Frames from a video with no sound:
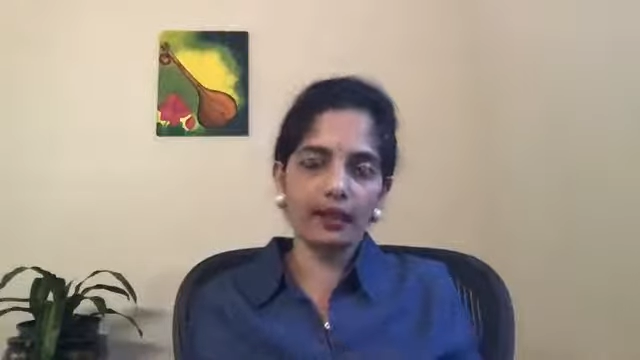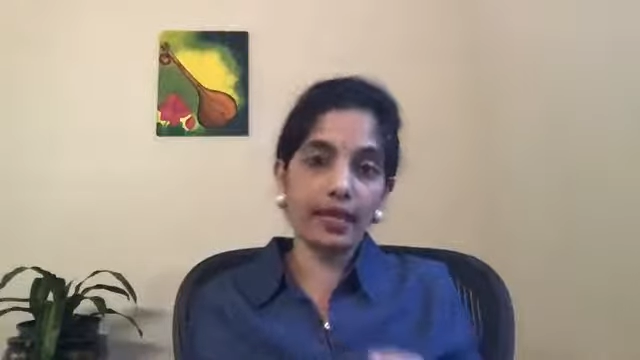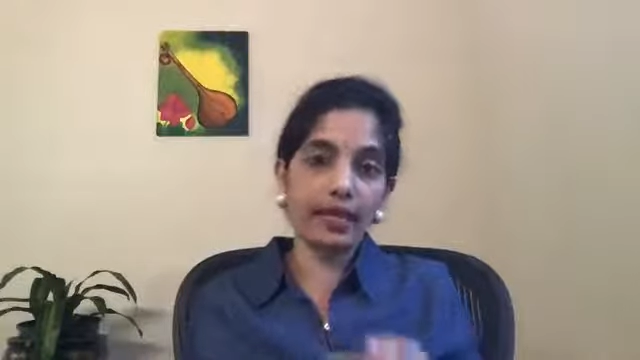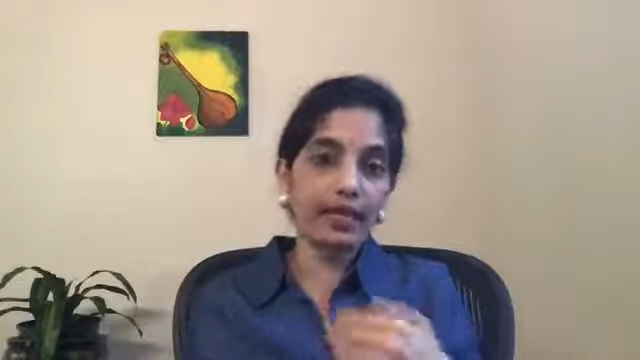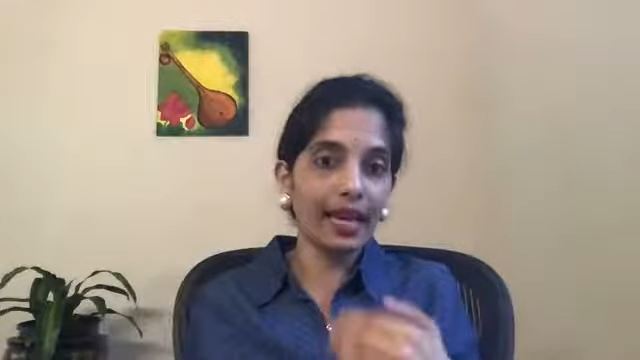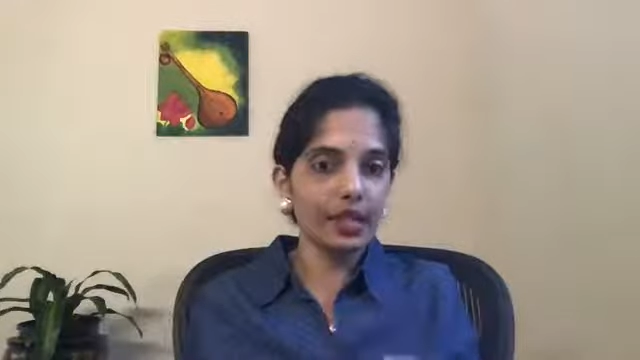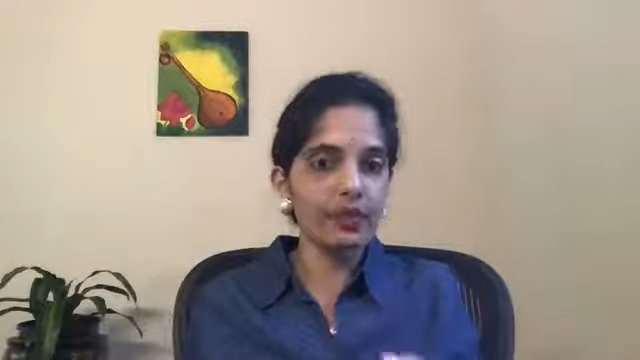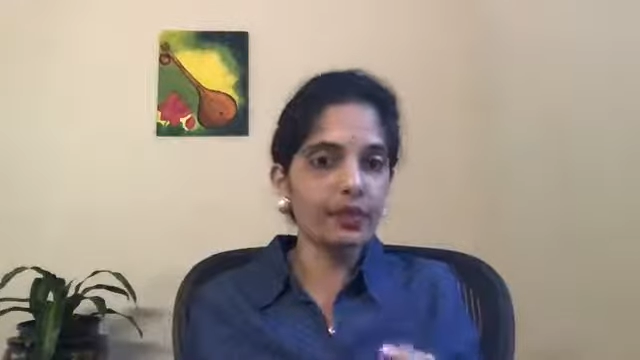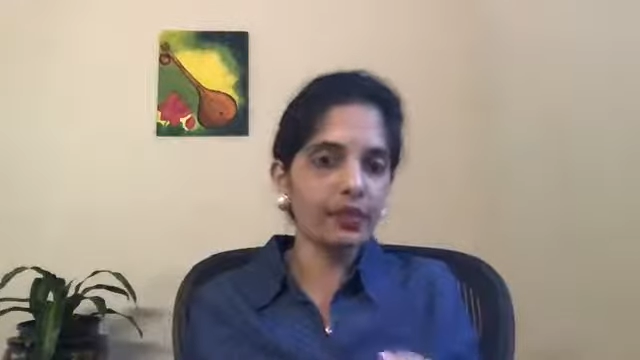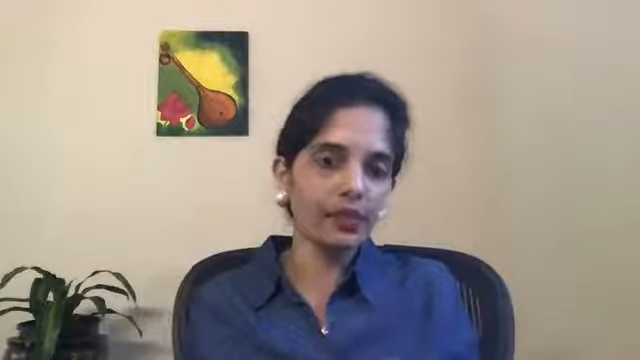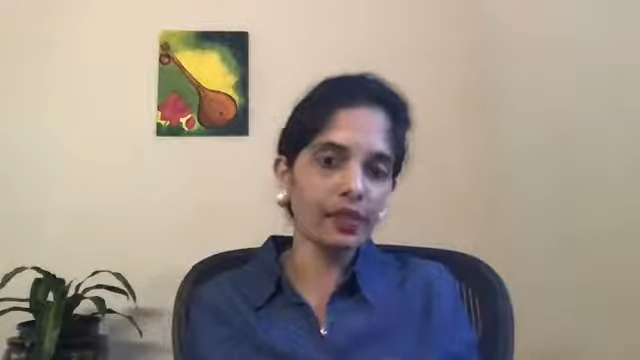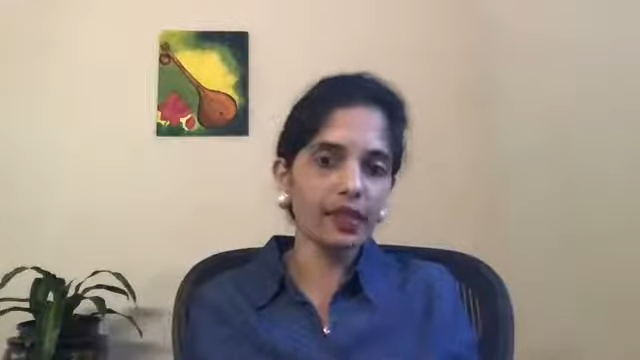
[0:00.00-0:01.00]
and that will
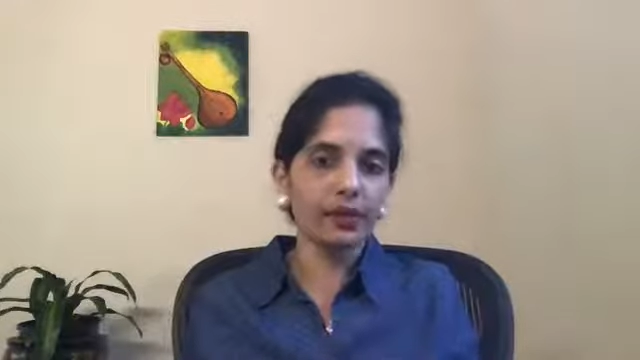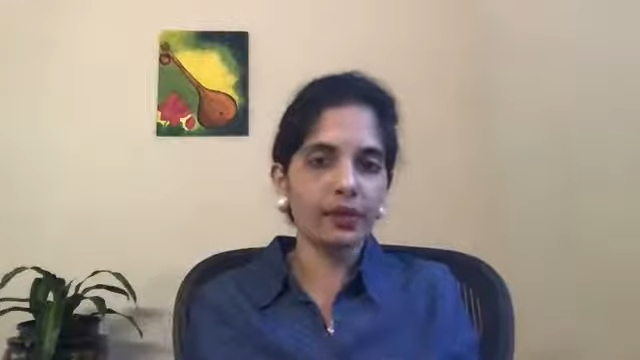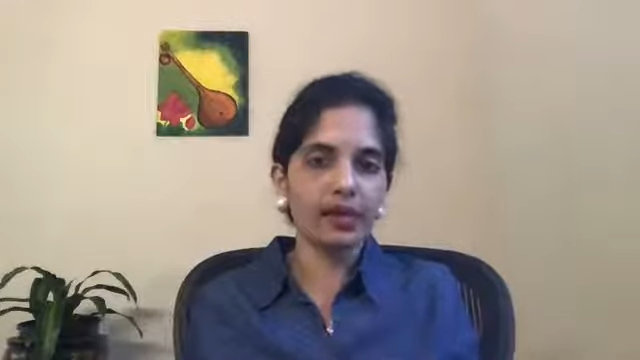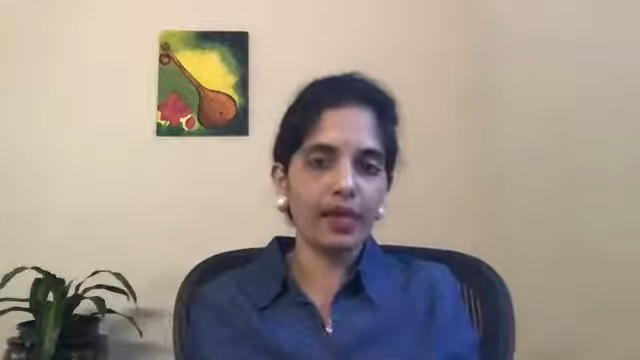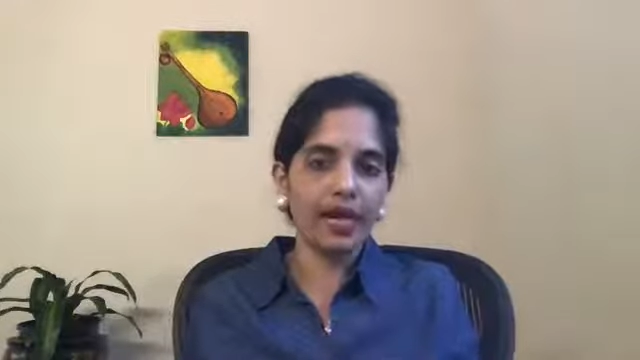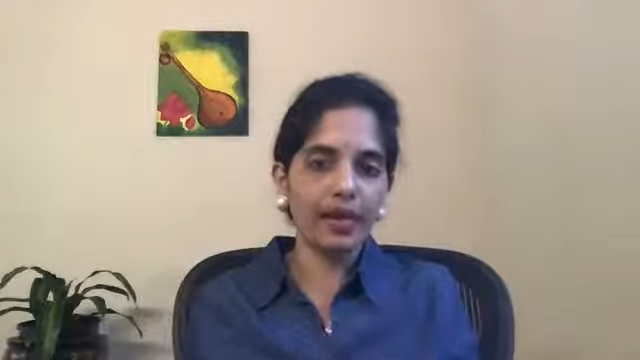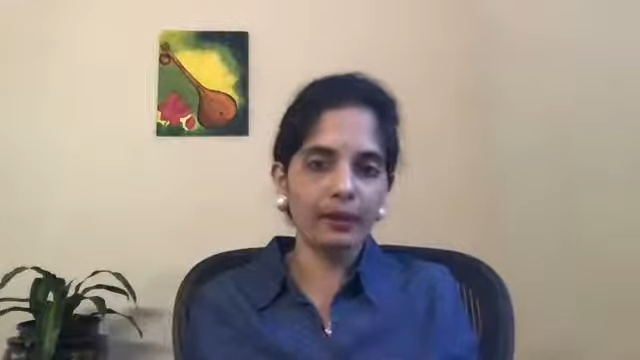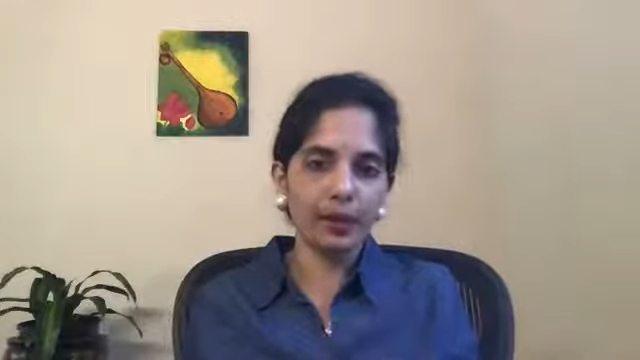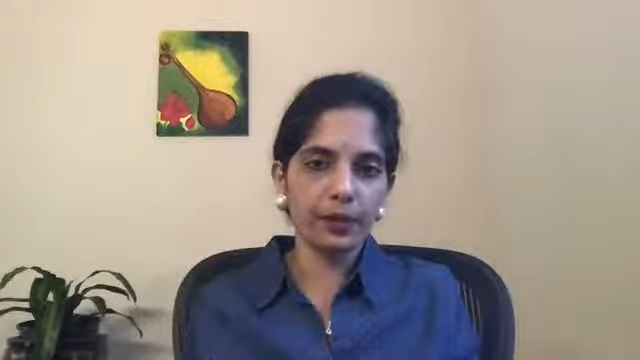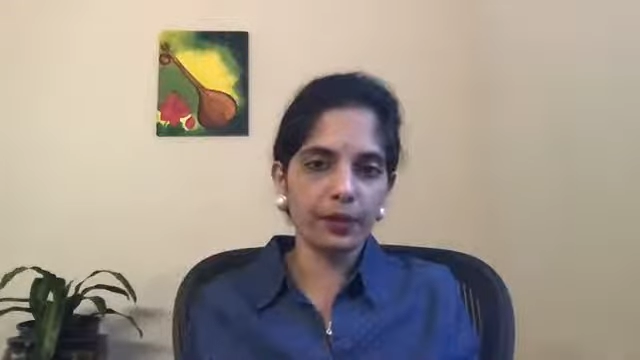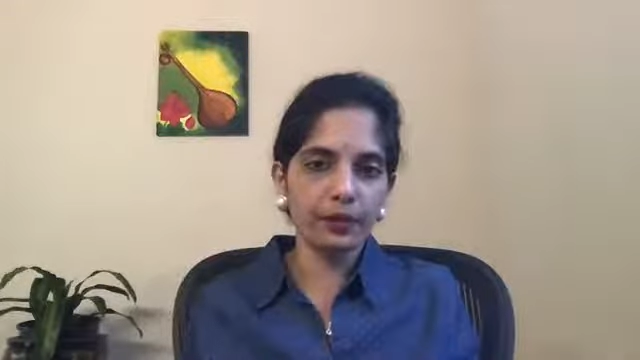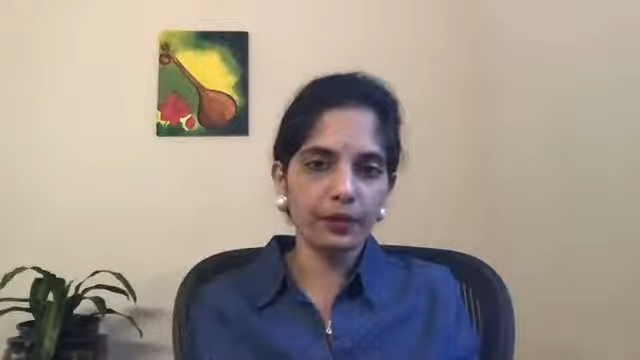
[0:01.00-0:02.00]
really, really help you.